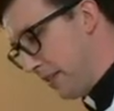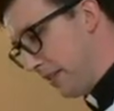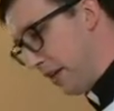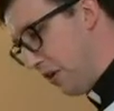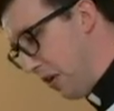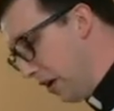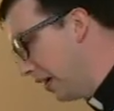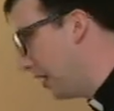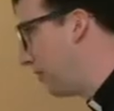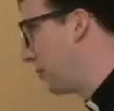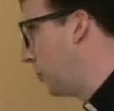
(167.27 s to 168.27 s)
there
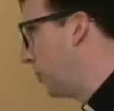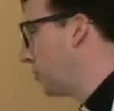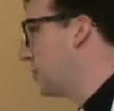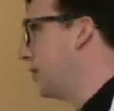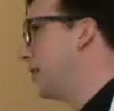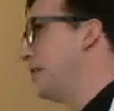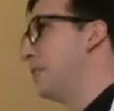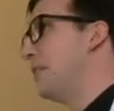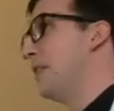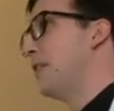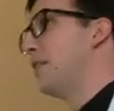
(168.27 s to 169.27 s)
are, of course,
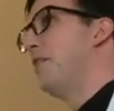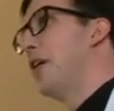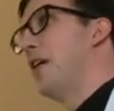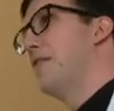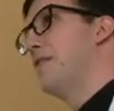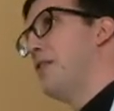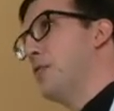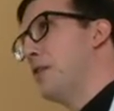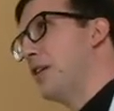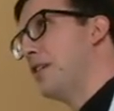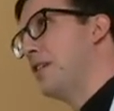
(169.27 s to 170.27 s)
far
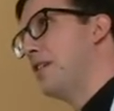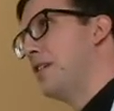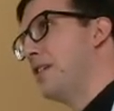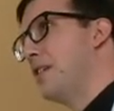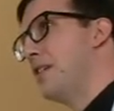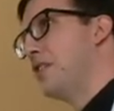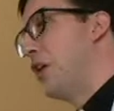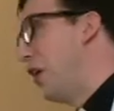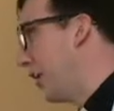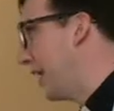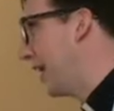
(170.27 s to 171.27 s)
fewer
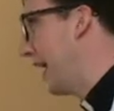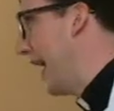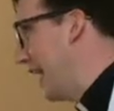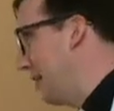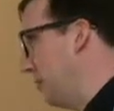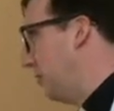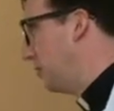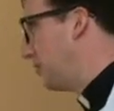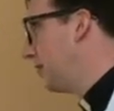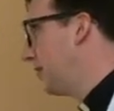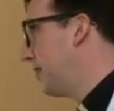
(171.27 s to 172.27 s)
talking
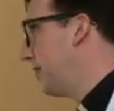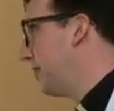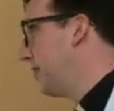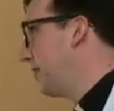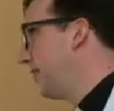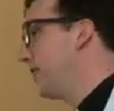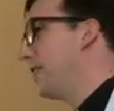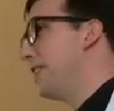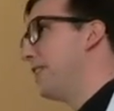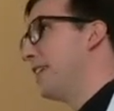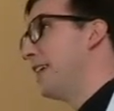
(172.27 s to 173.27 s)
animals
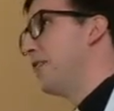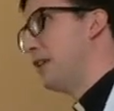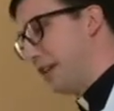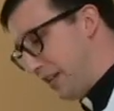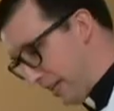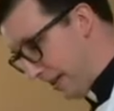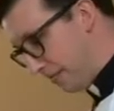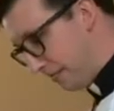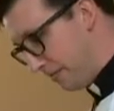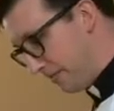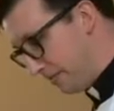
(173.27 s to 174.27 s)
in real
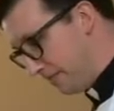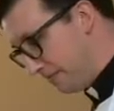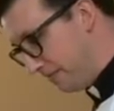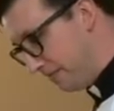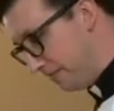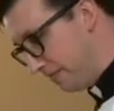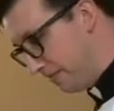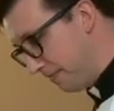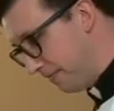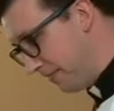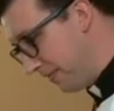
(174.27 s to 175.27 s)
life.
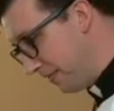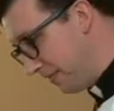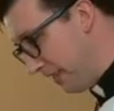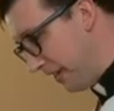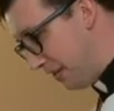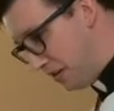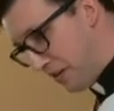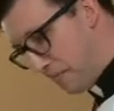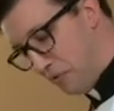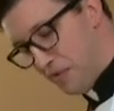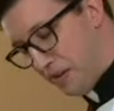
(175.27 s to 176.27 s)
In
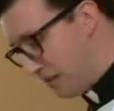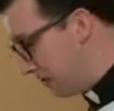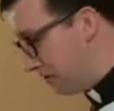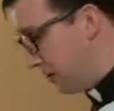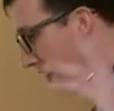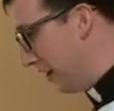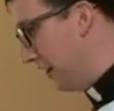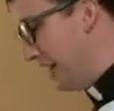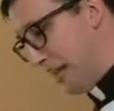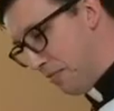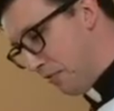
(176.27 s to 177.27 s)
Disney movies, there's
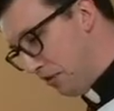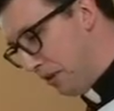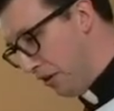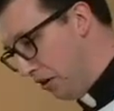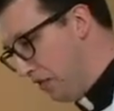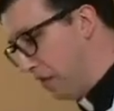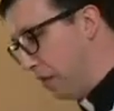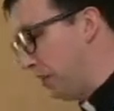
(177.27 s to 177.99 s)
talking animals all over the